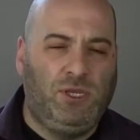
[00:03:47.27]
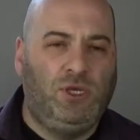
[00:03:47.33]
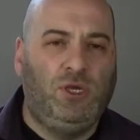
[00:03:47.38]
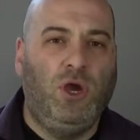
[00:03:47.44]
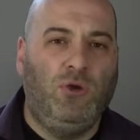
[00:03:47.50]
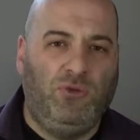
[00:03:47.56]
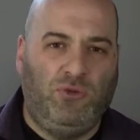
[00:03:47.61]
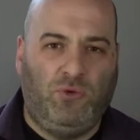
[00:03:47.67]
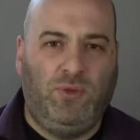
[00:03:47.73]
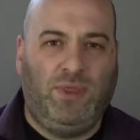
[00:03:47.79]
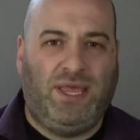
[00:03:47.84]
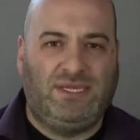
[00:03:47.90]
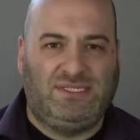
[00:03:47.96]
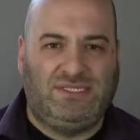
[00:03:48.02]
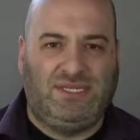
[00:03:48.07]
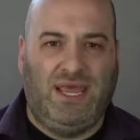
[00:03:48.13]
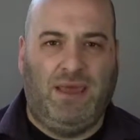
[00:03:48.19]
Go through
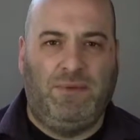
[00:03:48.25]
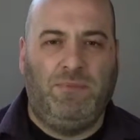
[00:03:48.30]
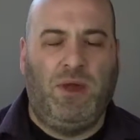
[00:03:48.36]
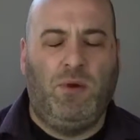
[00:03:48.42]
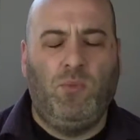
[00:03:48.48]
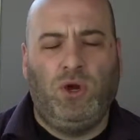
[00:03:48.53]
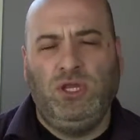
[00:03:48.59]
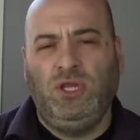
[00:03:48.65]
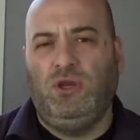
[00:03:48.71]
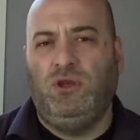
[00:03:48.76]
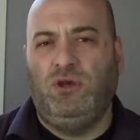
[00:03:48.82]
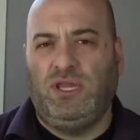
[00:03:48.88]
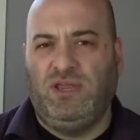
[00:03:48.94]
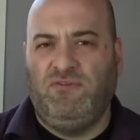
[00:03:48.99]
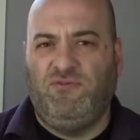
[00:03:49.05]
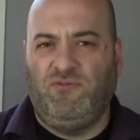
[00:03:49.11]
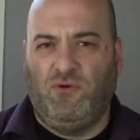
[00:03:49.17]
that step. And what you're
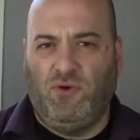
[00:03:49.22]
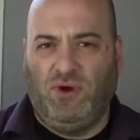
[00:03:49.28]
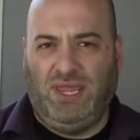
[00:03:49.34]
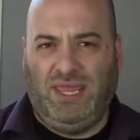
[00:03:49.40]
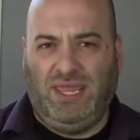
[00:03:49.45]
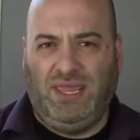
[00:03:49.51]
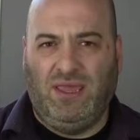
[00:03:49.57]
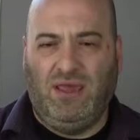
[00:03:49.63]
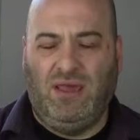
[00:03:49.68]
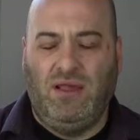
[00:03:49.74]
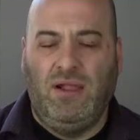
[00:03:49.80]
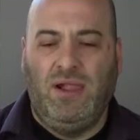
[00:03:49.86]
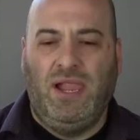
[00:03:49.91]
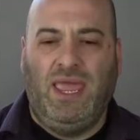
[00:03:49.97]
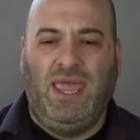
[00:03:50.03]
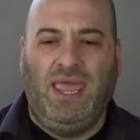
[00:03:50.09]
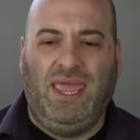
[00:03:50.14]
looking for here
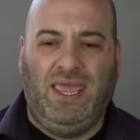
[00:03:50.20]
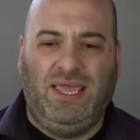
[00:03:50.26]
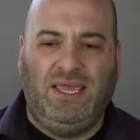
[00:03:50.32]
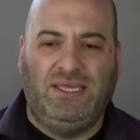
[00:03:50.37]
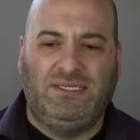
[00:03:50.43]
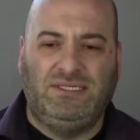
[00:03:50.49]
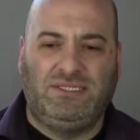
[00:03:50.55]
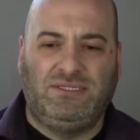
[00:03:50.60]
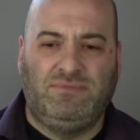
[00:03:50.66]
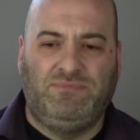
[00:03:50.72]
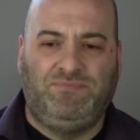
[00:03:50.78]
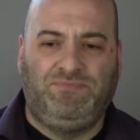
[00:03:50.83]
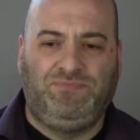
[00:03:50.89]
is